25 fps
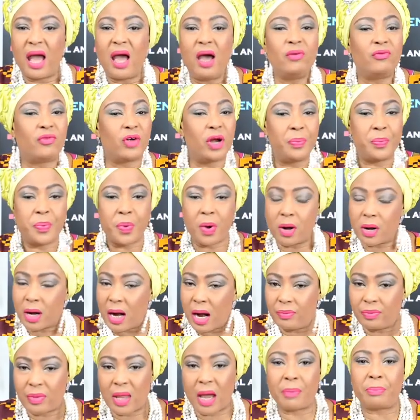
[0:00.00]
Every
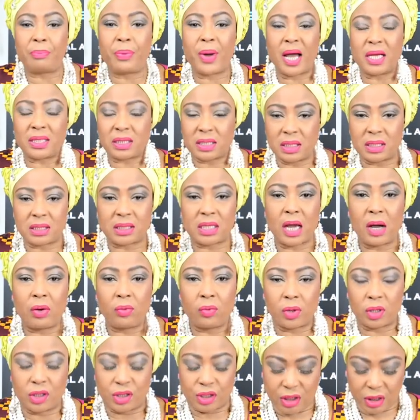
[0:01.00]
program that passes, they're
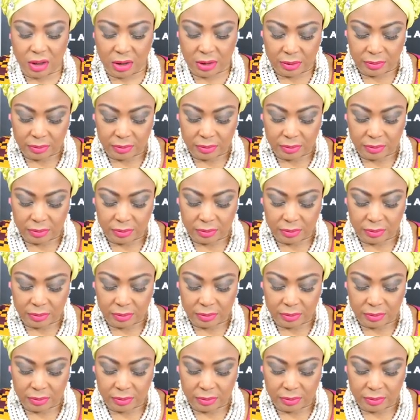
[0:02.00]
watching.